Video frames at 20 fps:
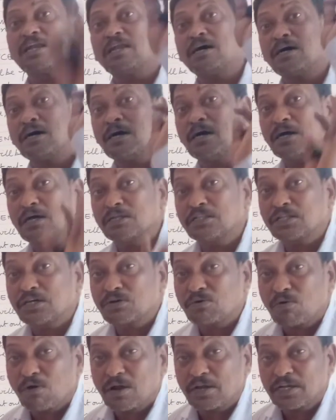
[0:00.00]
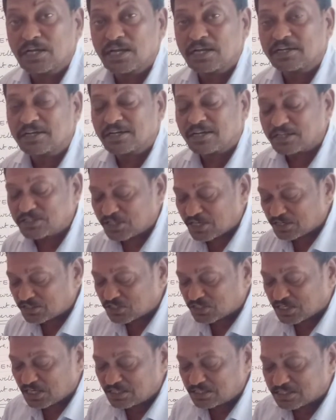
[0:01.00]
Learn the coordinating
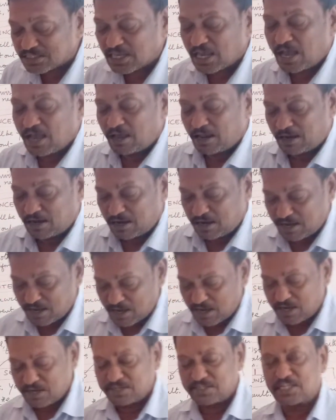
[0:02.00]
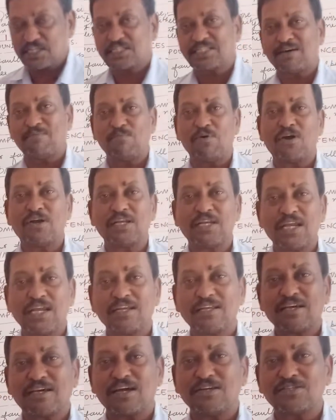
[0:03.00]
conjunctions, learn the
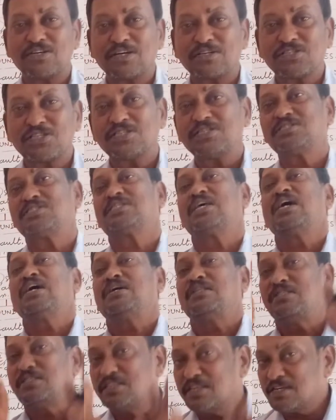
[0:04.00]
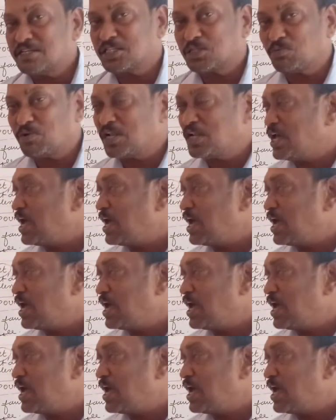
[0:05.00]
subordinating conjunctions. This will